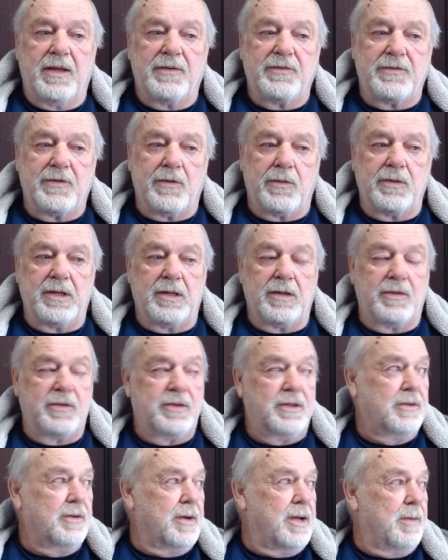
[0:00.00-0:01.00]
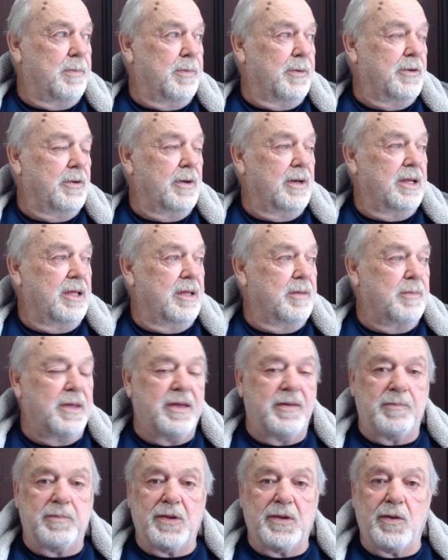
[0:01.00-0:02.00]
So, the other opportunity, it may
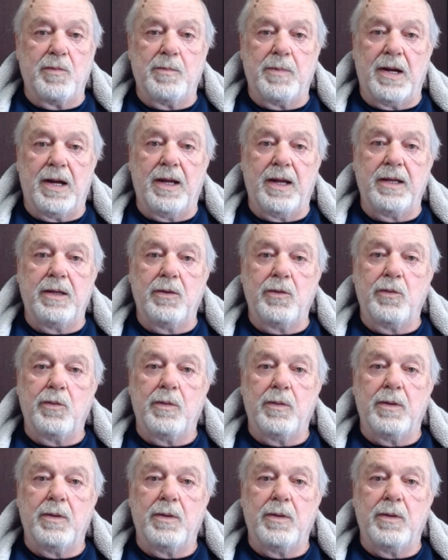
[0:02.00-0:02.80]
have blown by you